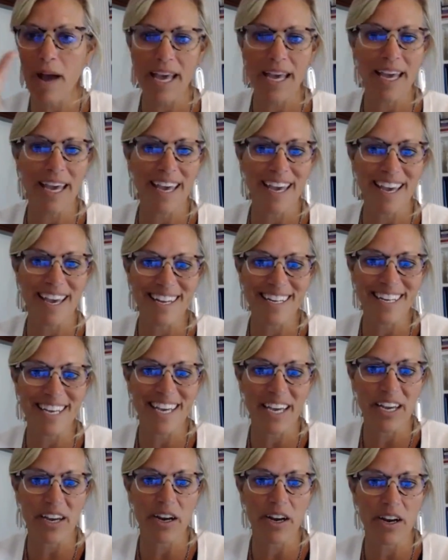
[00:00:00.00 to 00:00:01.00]
weigh
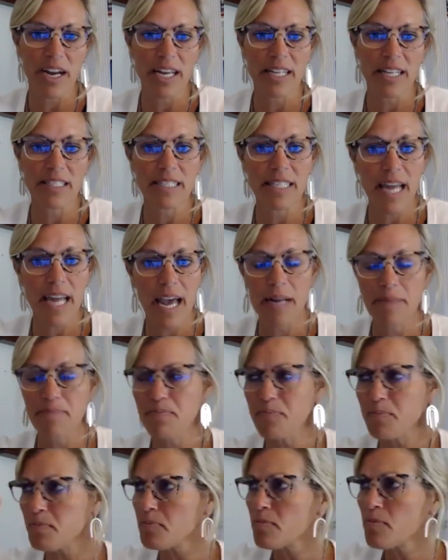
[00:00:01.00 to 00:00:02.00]
in here and
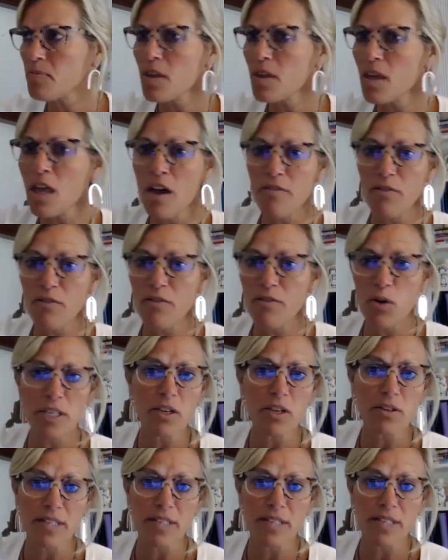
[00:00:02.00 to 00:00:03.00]
say,
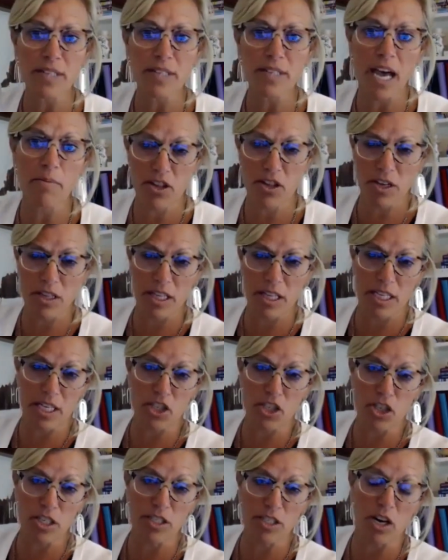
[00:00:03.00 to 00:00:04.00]
of course, those
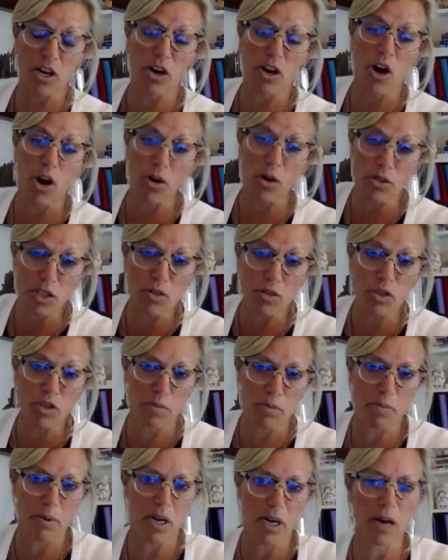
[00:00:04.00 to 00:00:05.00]
outpatient clinicians are
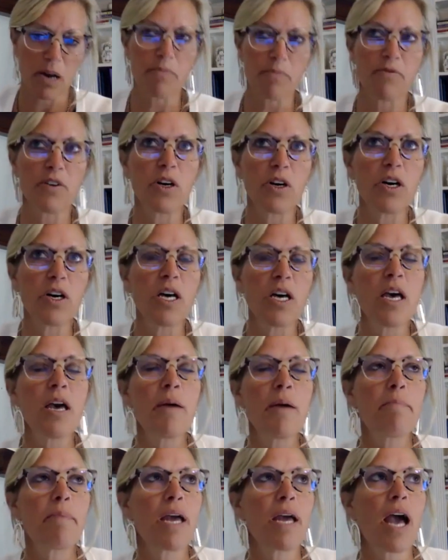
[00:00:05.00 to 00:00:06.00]
also super
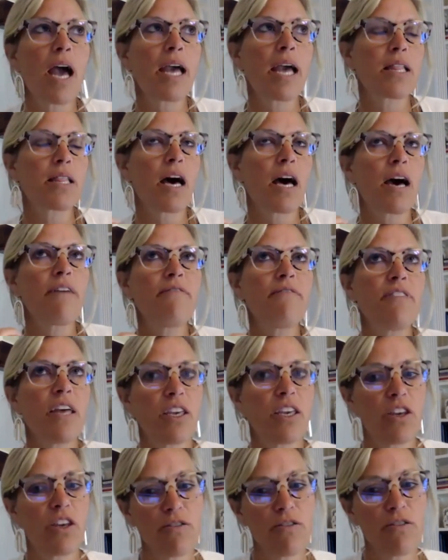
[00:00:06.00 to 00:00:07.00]
helpful, but I
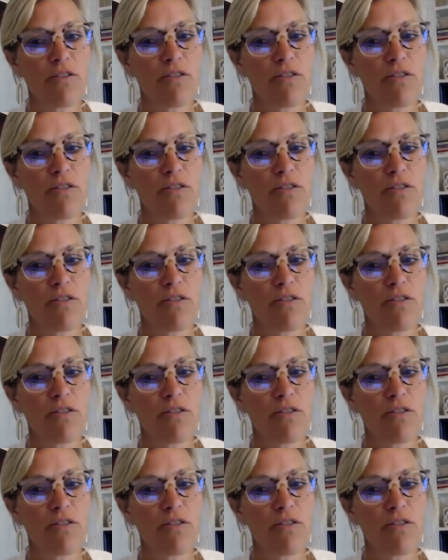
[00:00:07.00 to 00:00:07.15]
love that